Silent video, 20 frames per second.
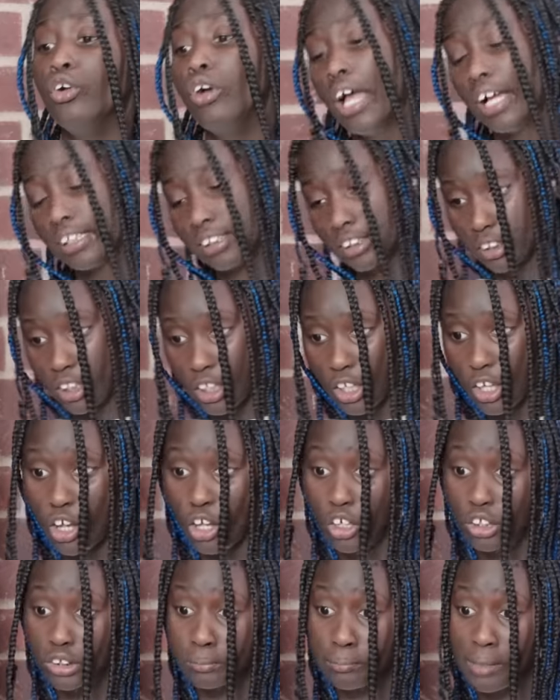
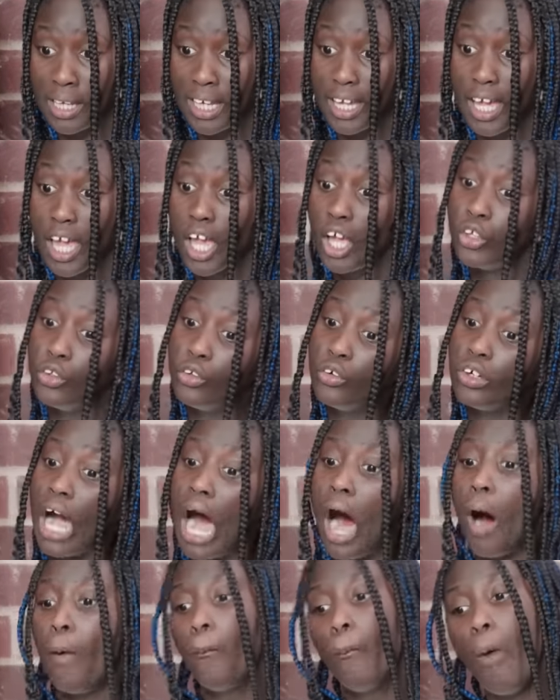Excuse me? You
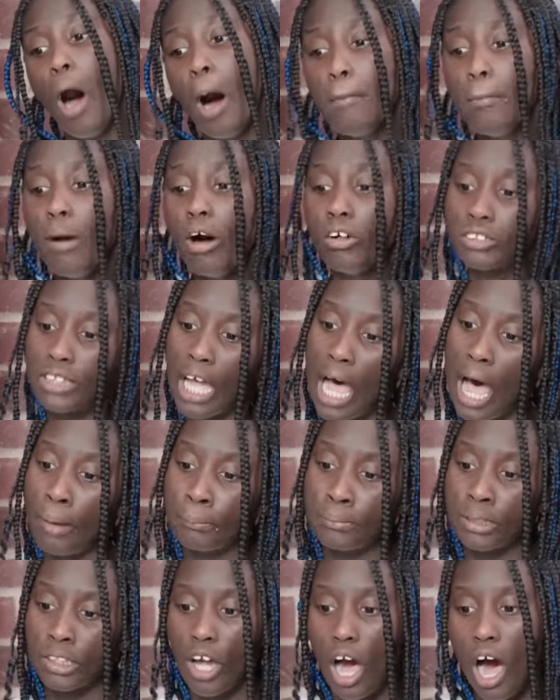got one more
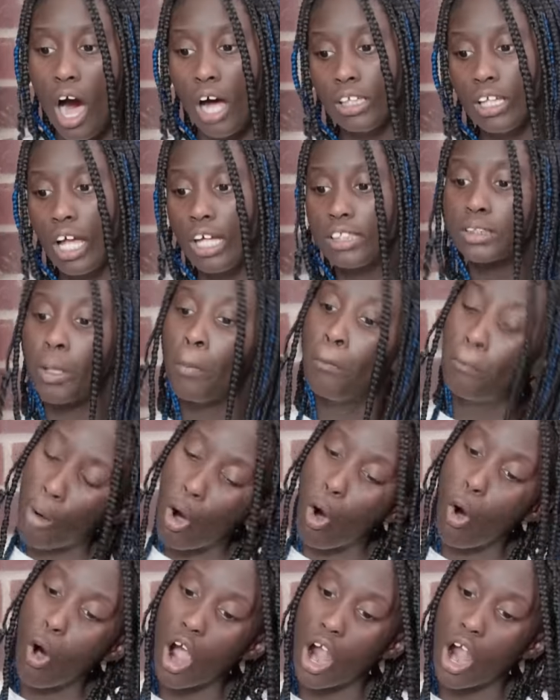time to call us poor.